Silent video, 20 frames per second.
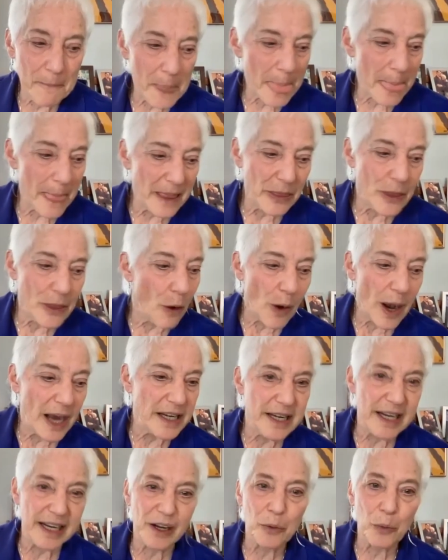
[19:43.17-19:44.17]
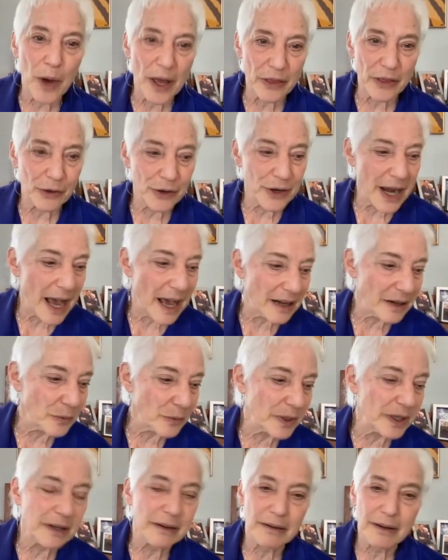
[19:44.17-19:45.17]
No idea whether or not it
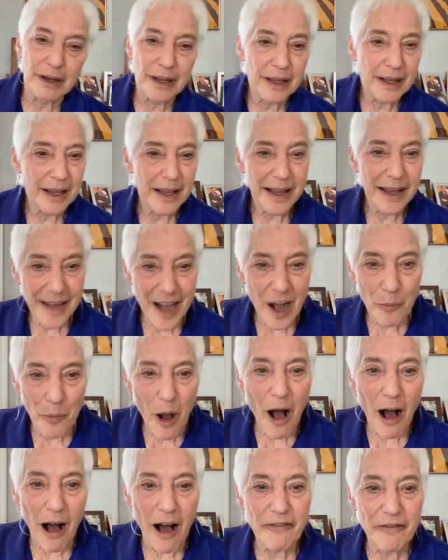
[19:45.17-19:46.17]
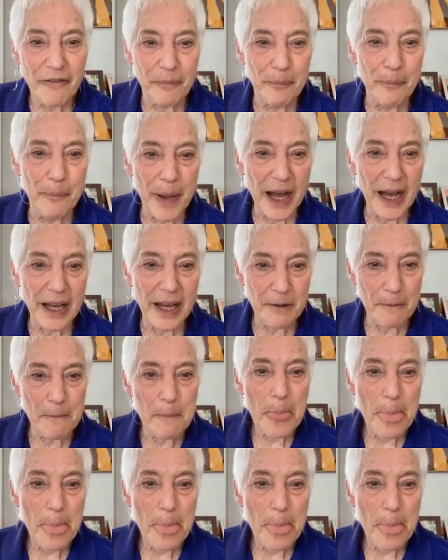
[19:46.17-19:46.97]
would come off, but